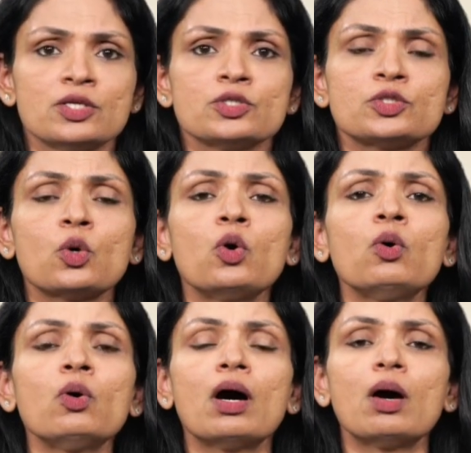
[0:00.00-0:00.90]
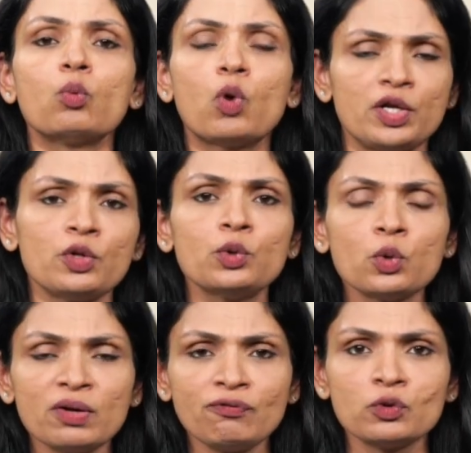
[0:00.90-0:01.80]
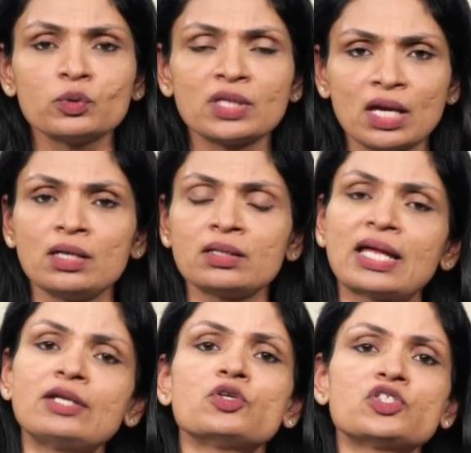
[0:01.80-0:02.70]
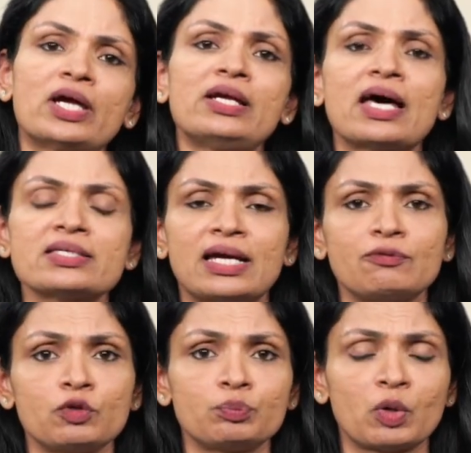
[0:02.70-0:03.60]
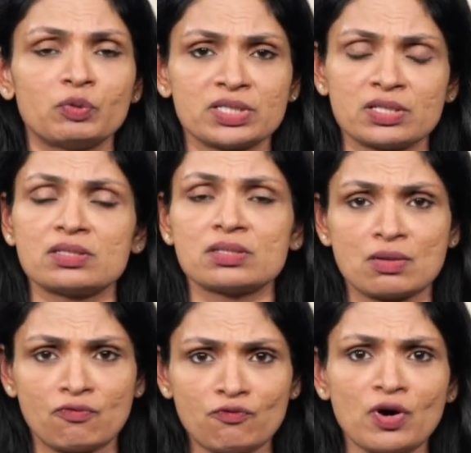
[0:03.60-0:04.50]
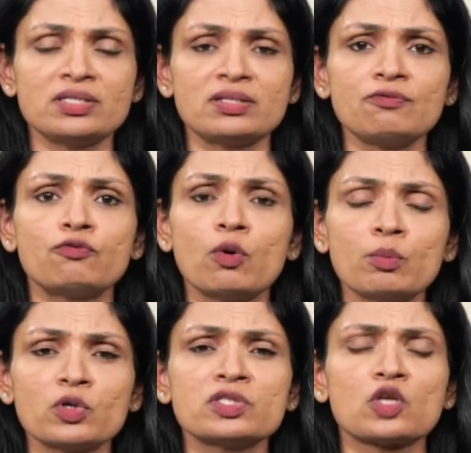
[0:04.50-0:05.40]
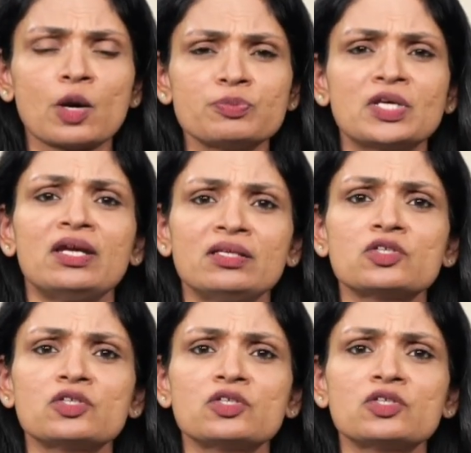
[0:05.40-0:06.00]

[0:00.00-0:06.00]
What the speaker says: So what do you do if you think that your child has hand-foot-mouth disease? First and foremost, stop sending the